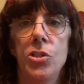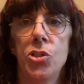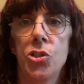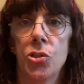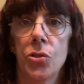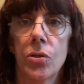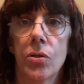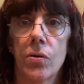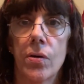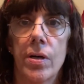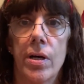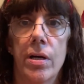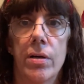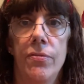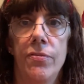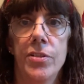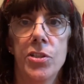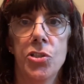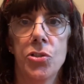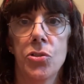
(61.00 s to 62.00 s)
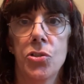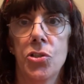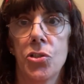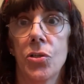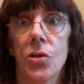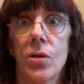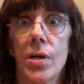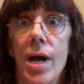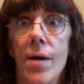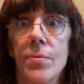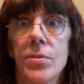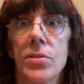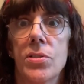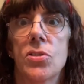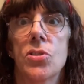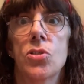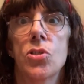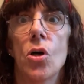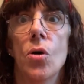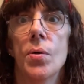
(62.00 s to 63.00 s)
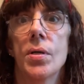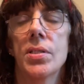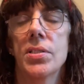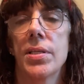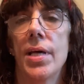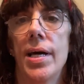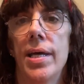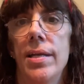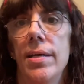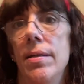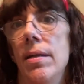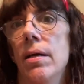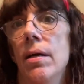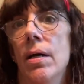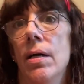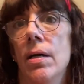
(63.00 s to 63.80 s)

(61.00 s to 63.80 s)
sugar or artificial sugar, I was so excited.